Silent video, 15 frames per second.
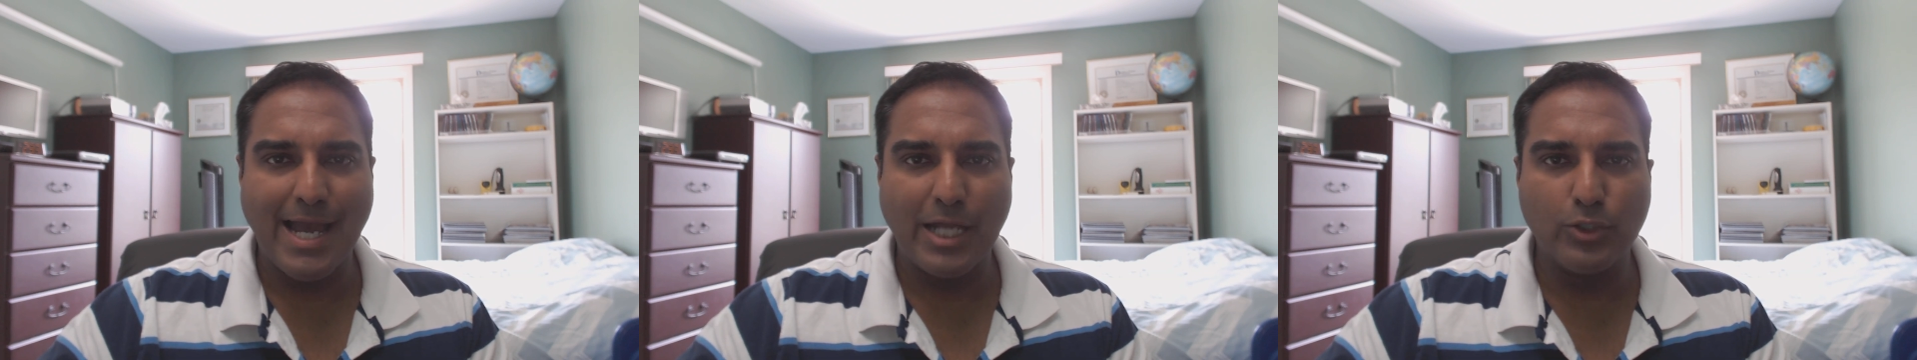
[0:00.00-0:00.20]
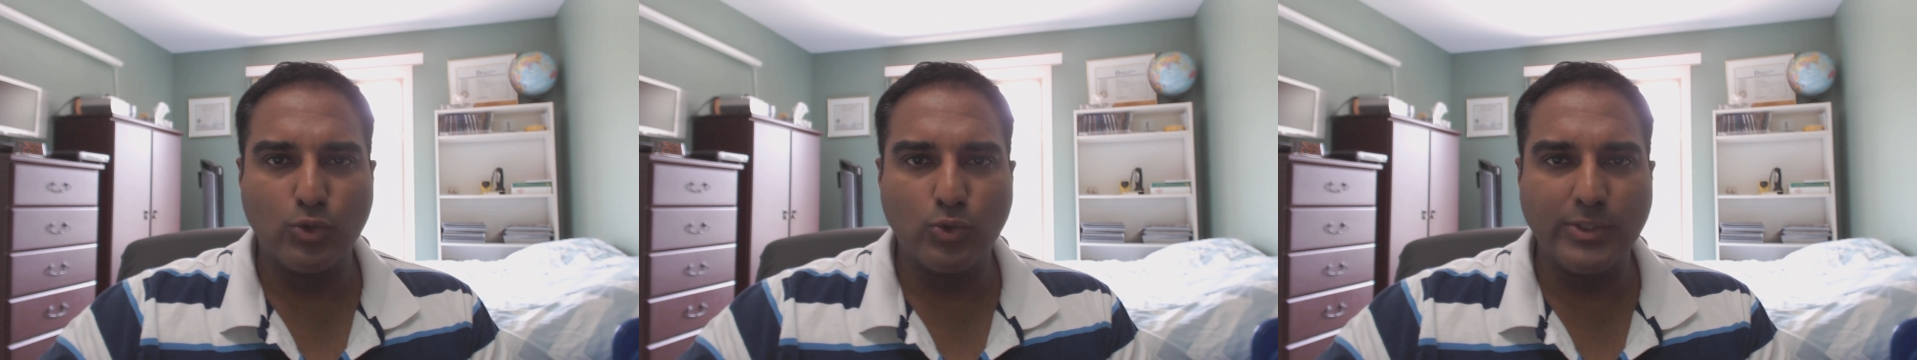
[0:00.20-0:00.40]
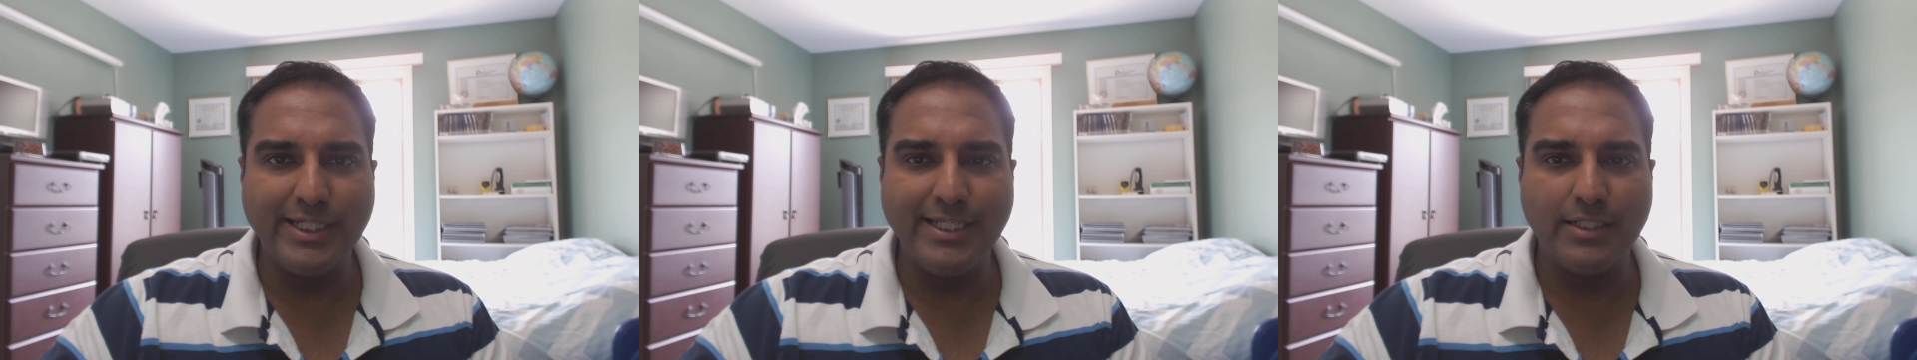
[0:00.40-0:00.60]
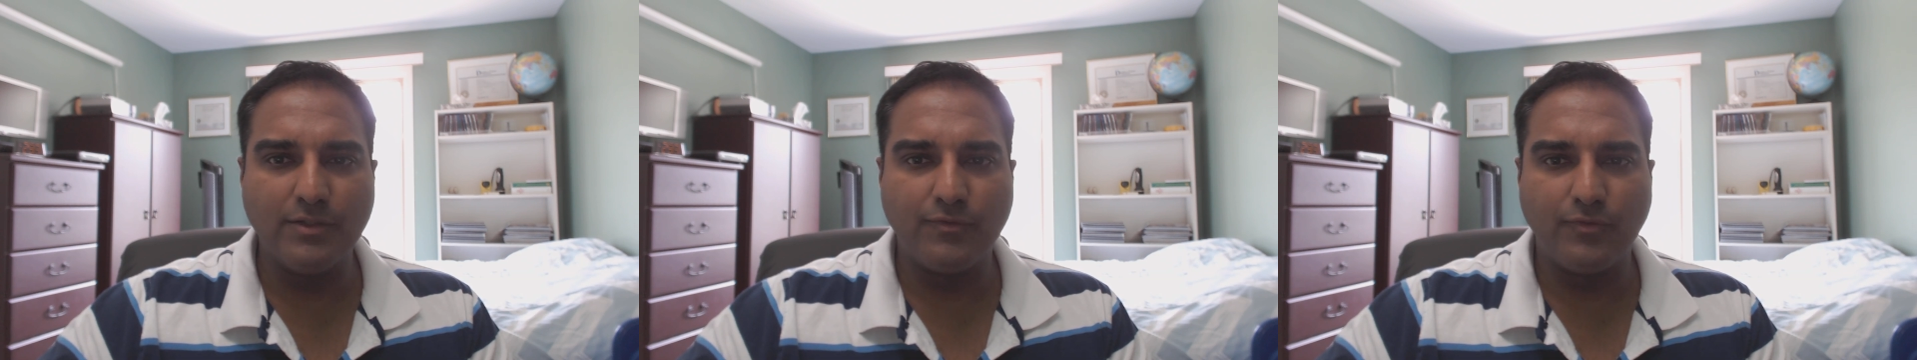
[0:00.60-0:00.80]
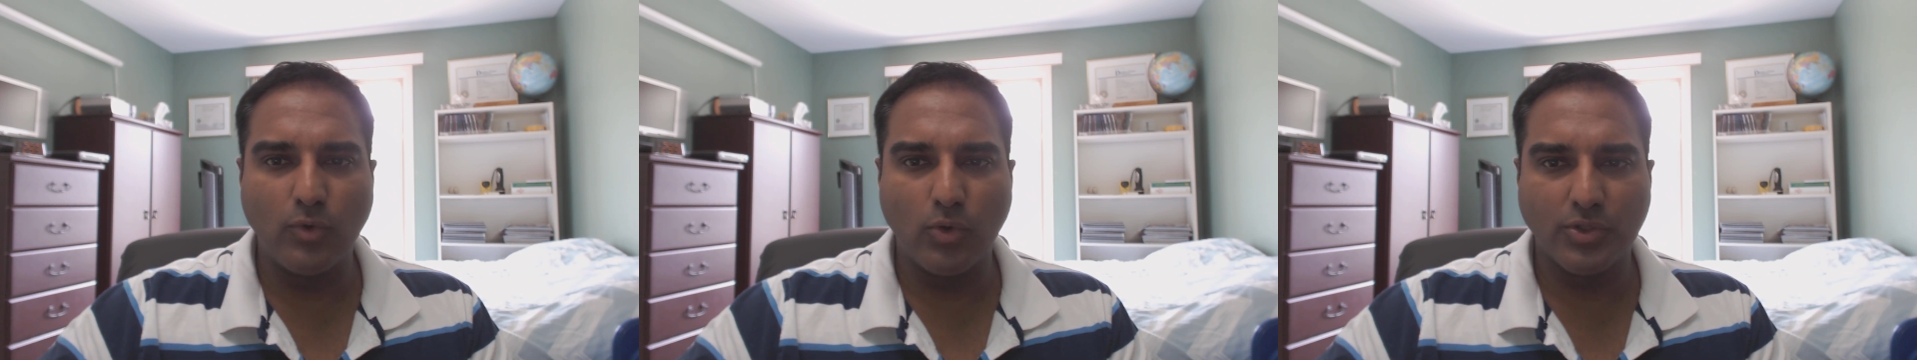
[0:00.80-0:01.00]
and
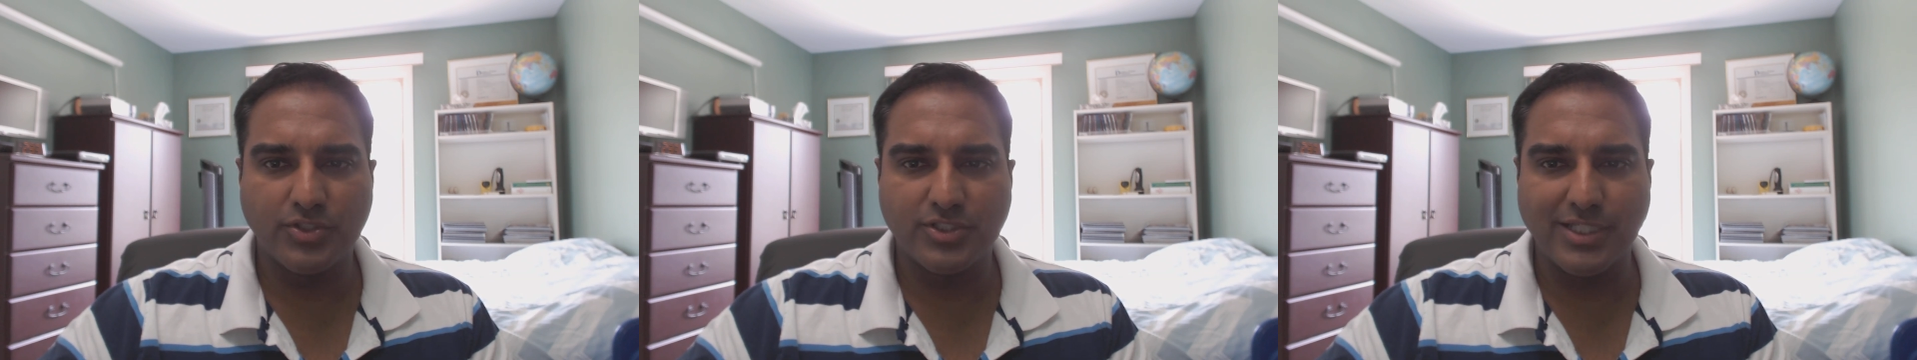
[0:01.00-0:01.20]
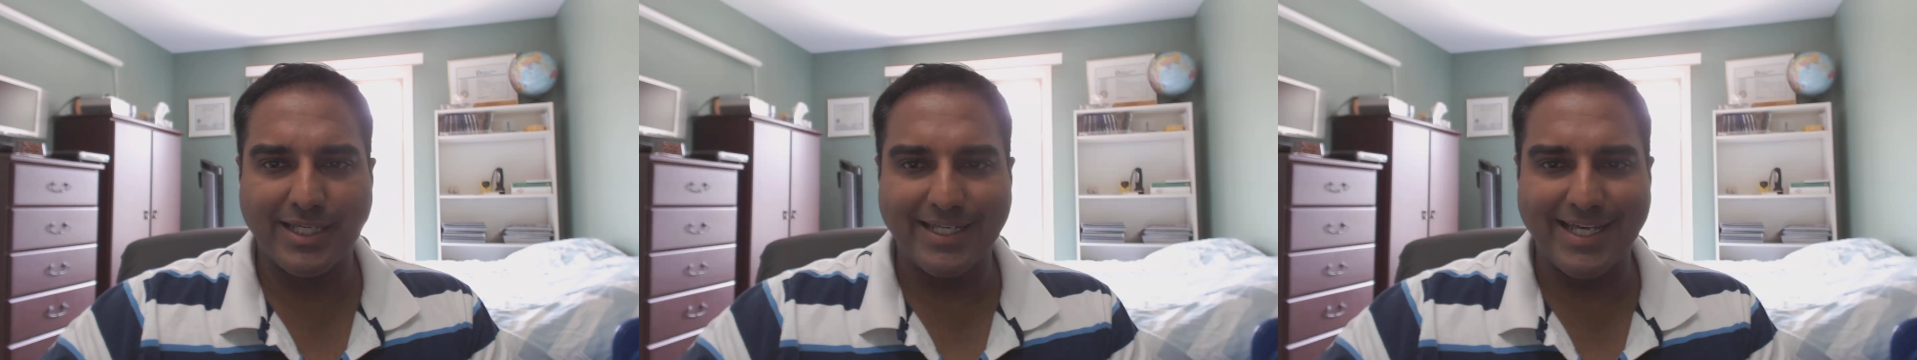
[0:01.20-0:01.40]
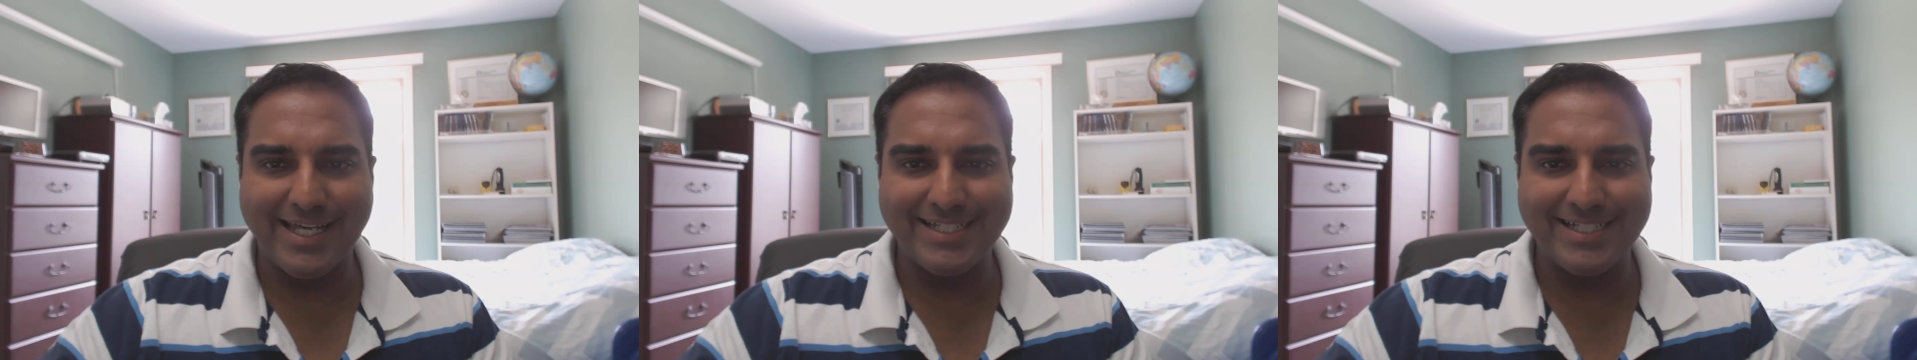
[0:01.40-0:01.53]
reinforcing